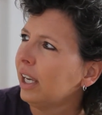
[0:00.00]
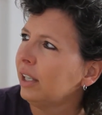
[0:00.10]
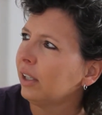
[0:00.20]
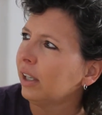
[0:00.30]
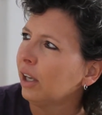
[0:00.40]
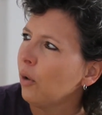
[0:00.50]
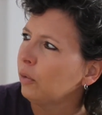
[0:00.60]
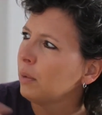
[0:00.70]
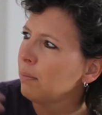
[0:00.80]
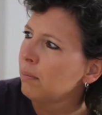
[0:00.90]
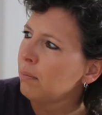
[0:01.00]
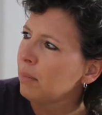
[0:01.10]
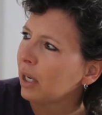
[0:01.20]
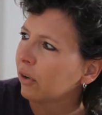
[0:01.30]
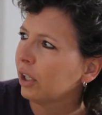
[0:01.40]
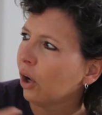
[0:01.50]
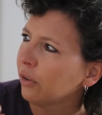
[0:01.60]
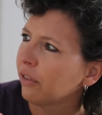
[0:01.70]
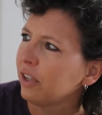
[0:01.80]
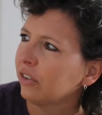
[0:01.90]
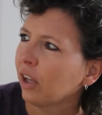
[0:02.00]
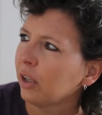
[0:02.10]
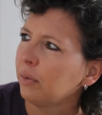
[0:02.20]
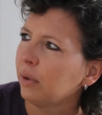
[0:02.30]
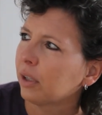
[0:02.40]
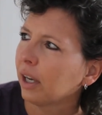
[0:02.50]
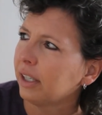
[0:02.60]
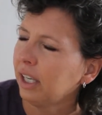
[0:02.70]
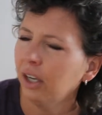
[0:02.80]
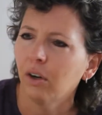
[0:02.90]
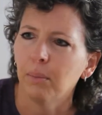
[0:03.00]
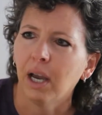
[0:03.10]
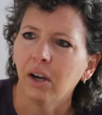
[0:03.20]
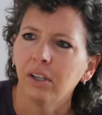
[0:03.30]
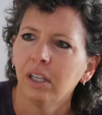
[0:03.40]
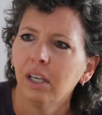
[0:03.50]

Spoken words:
It helps me marry all the things I care about.